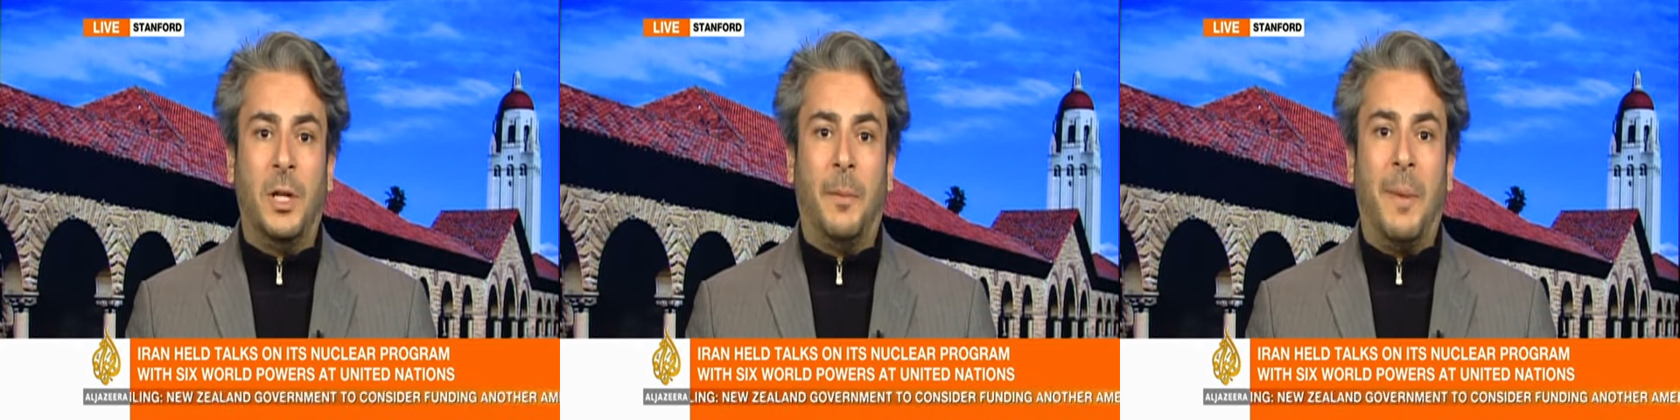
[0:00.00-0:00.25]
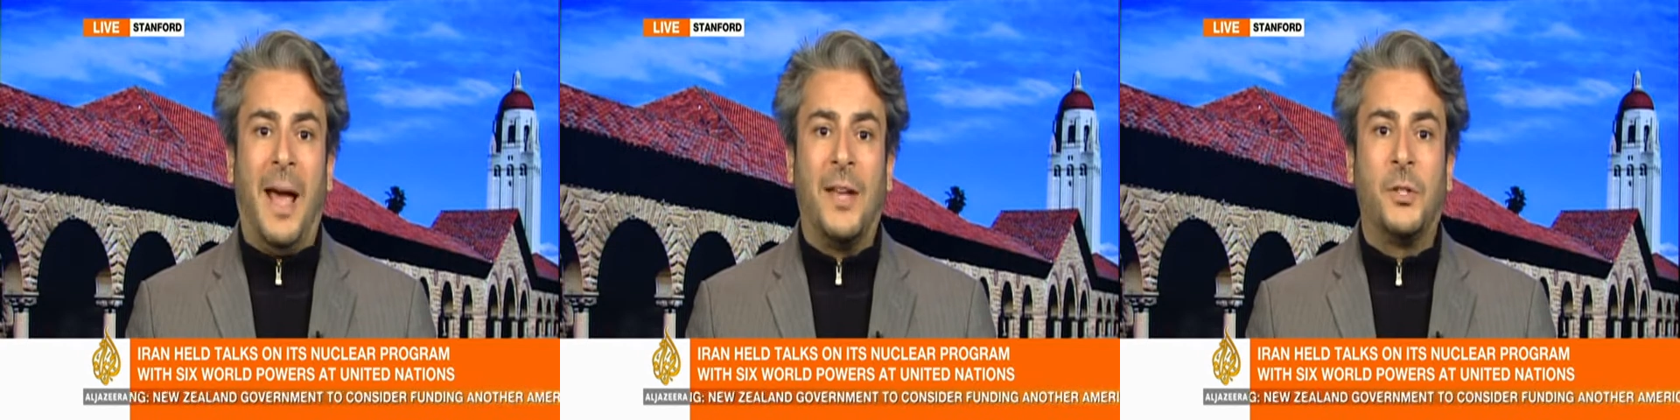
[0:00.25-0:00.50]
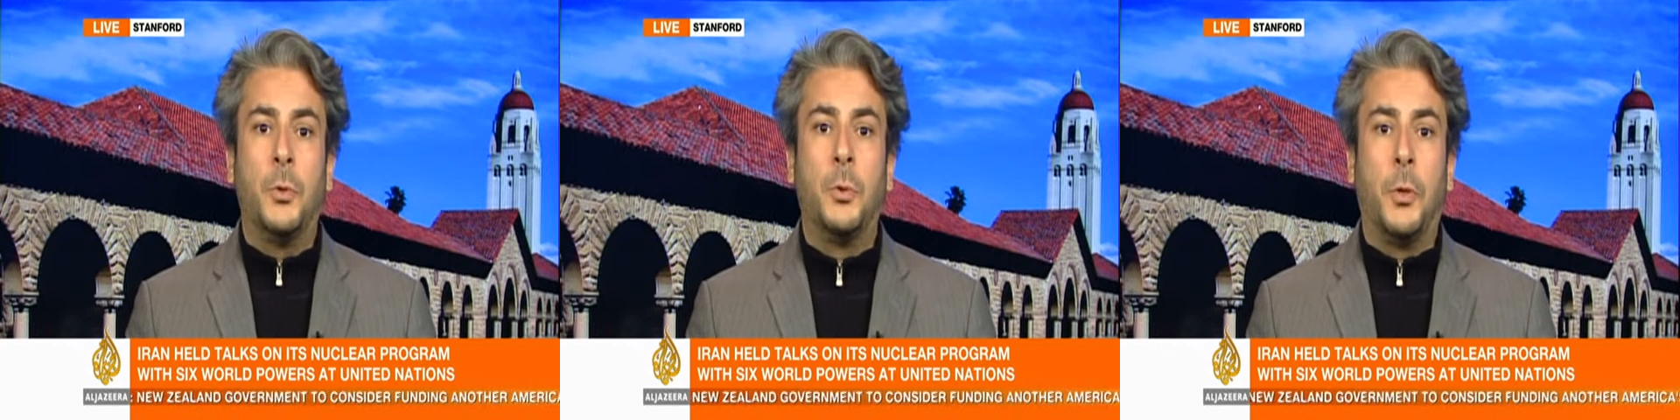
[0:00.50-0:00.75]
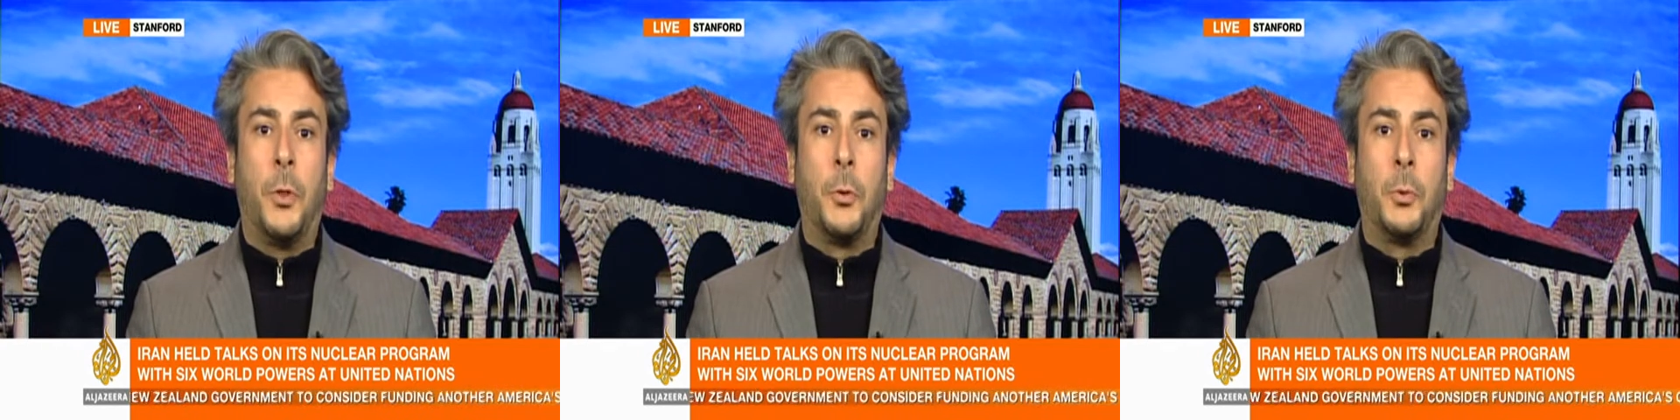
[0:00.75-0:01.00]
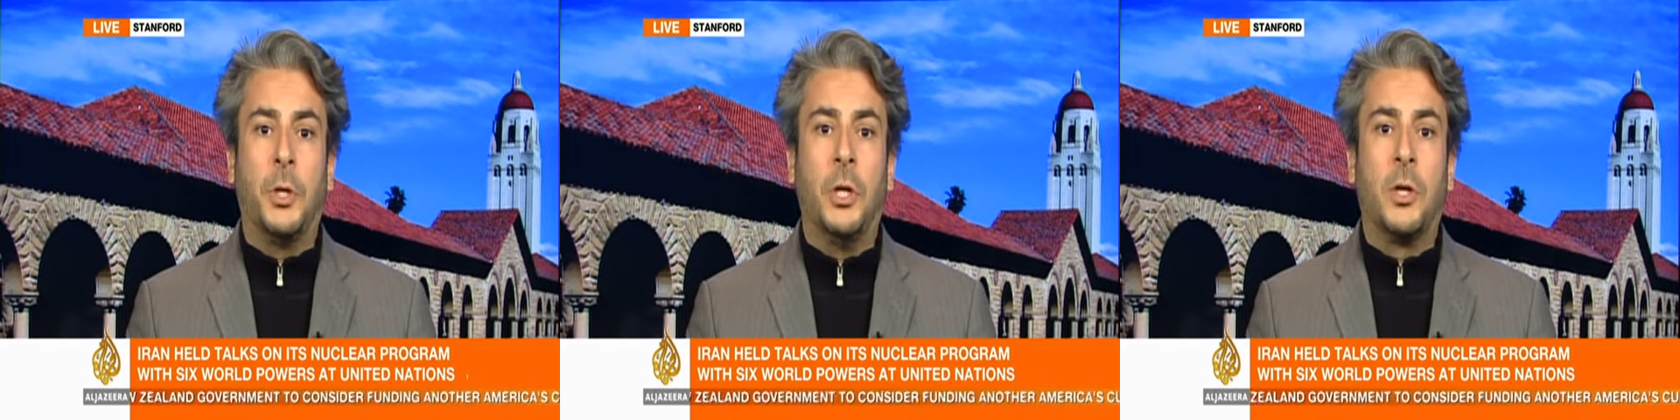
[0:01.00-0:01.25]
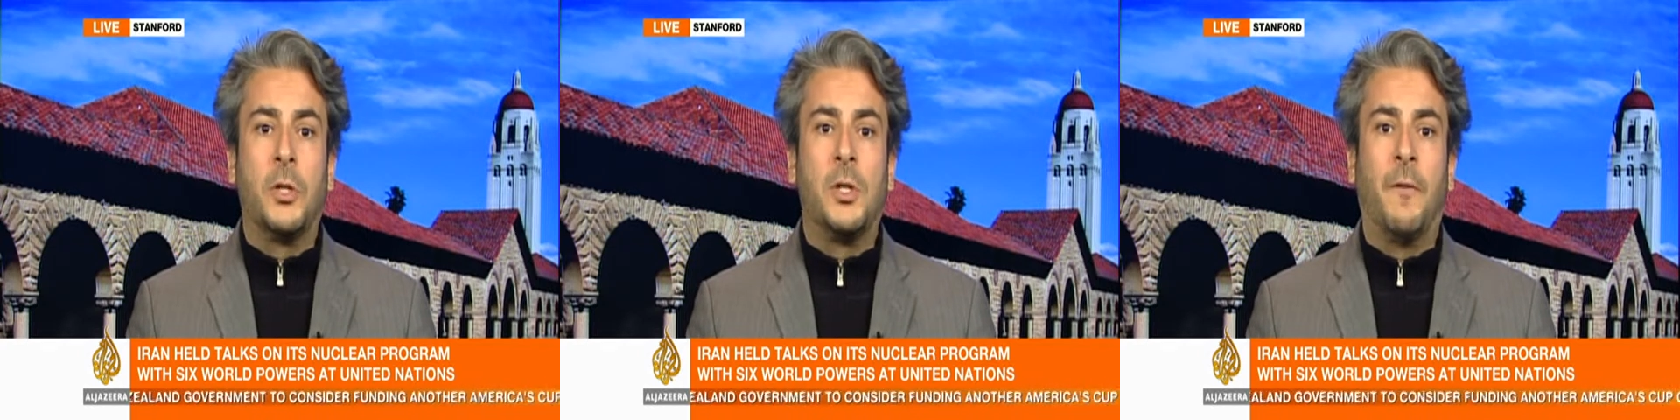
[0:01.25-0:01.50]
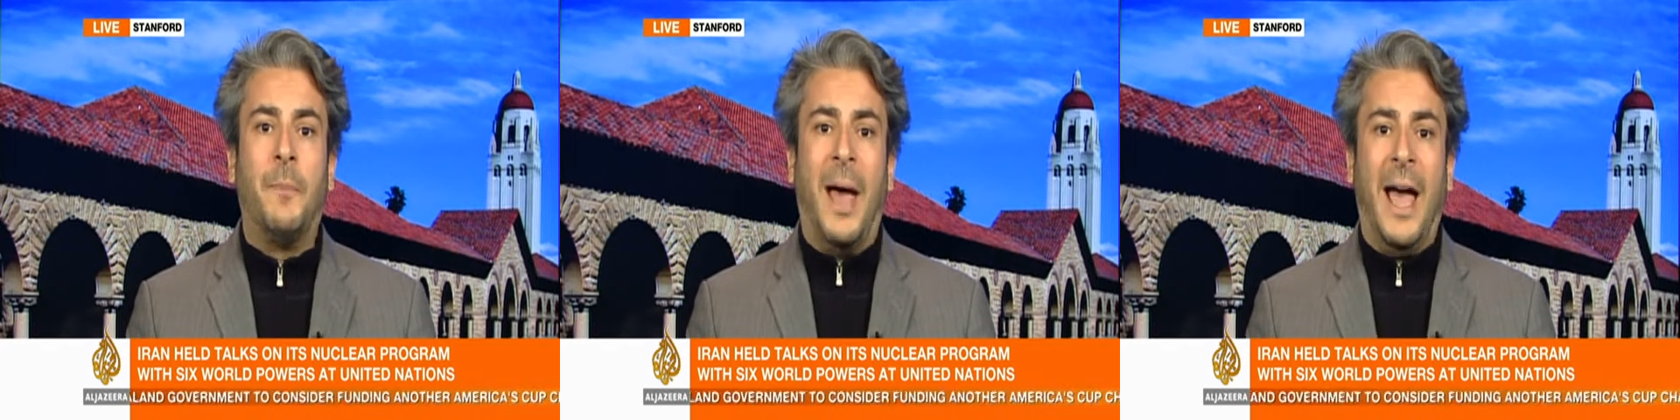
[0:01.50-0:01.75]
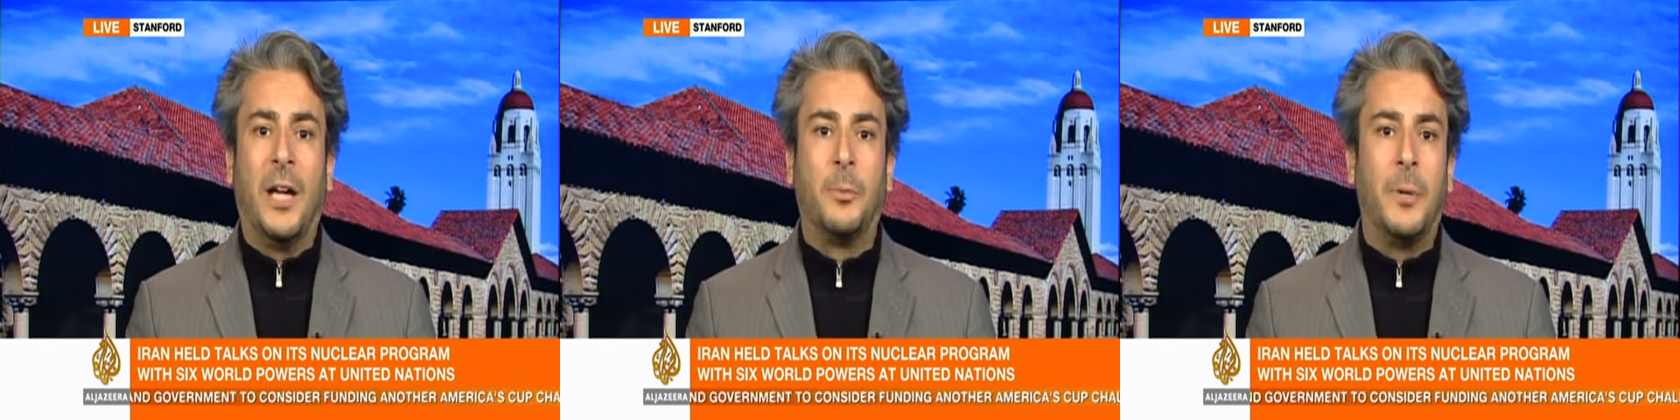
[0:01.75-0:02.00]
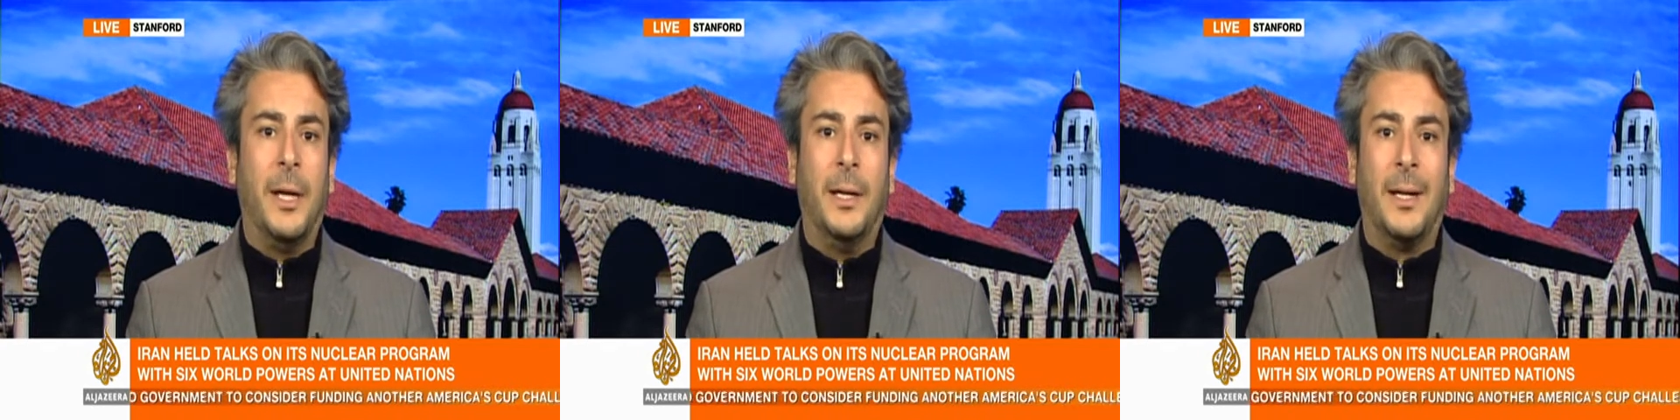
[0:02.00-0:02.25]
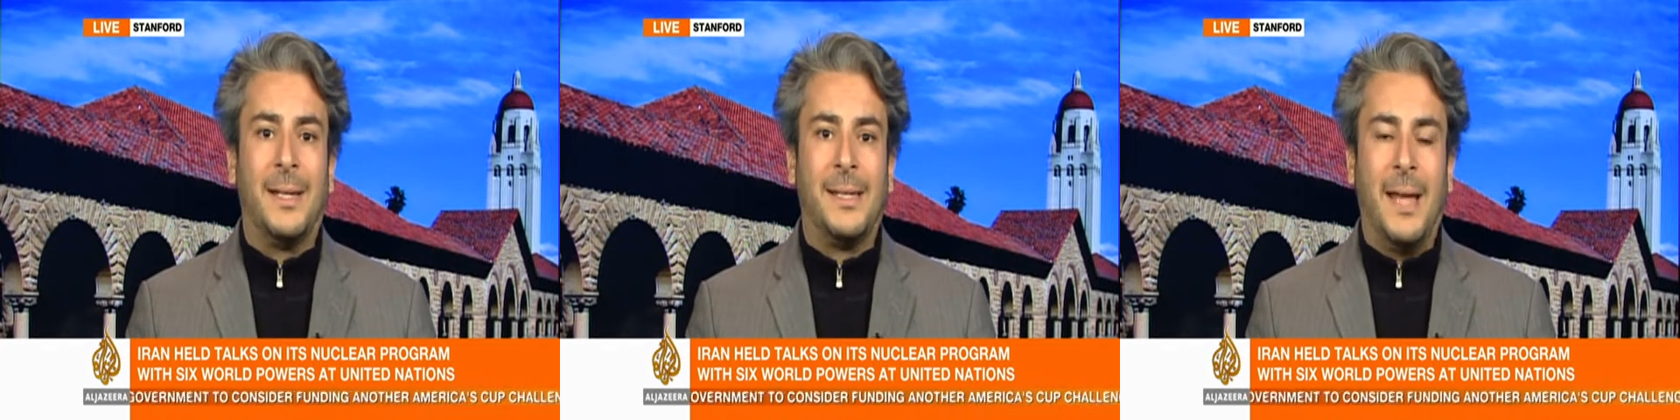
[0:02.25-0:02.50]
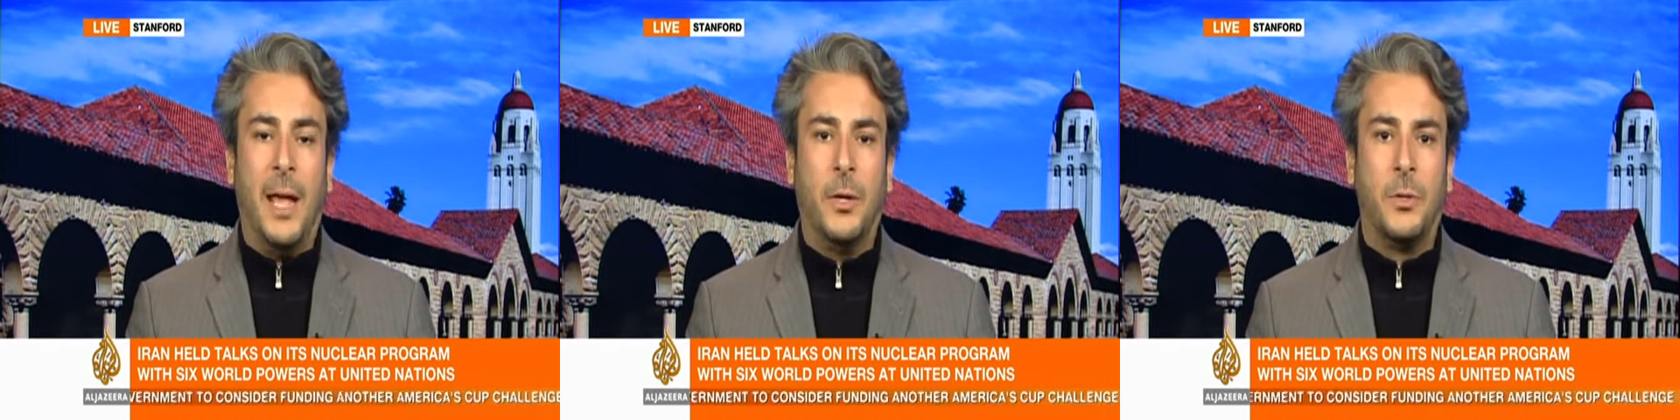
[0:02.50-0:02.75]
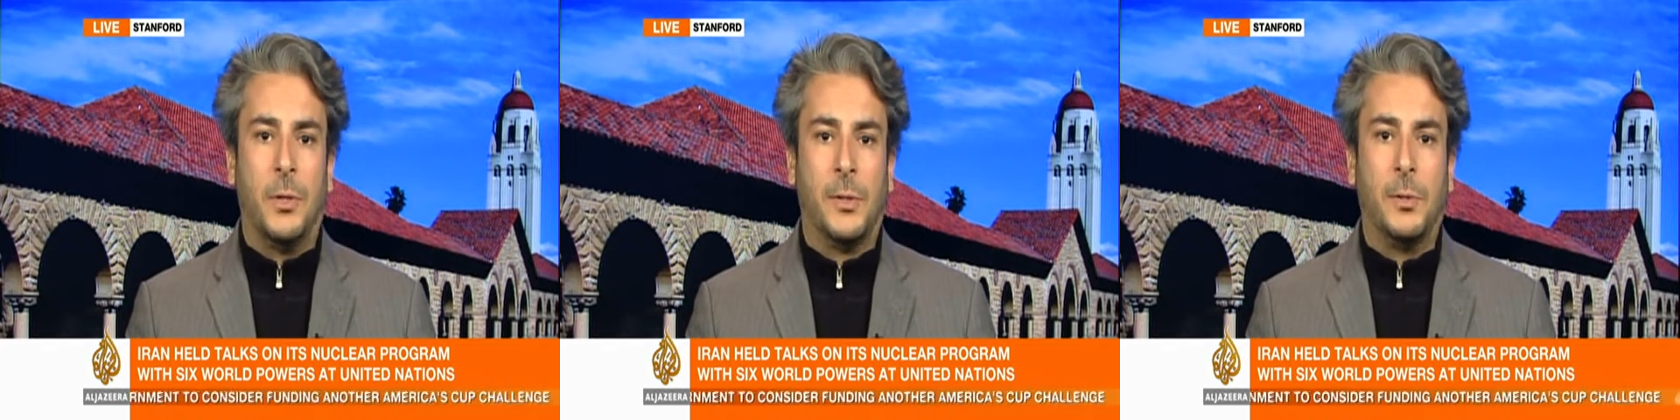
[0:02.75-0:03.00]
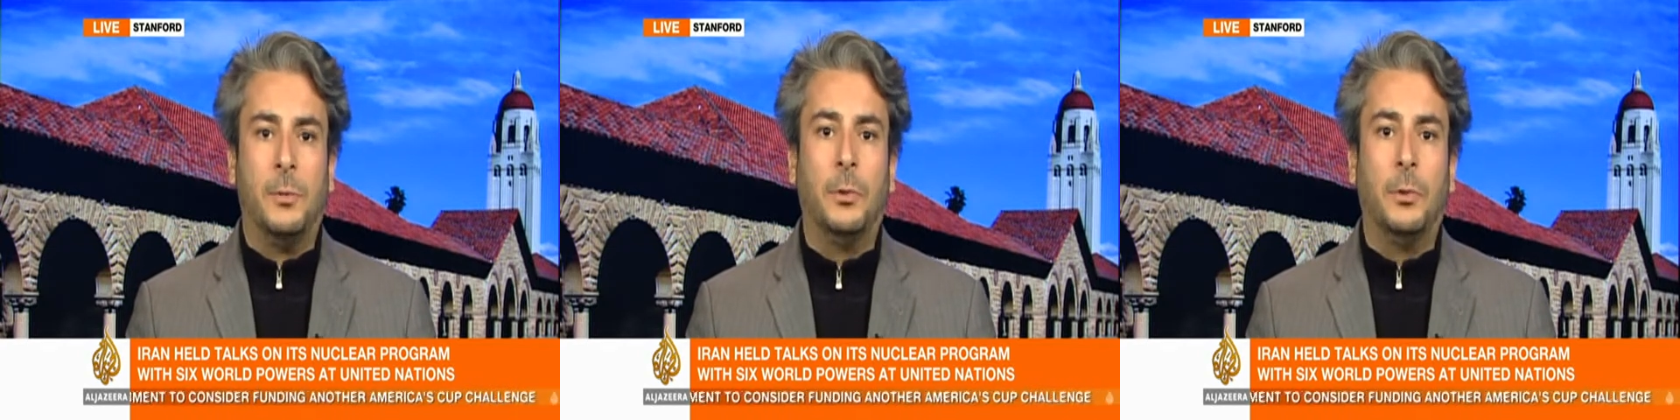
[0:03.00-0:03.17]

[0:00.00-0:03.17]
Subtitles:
the past 2 to 3 years of backbreaking sanctions,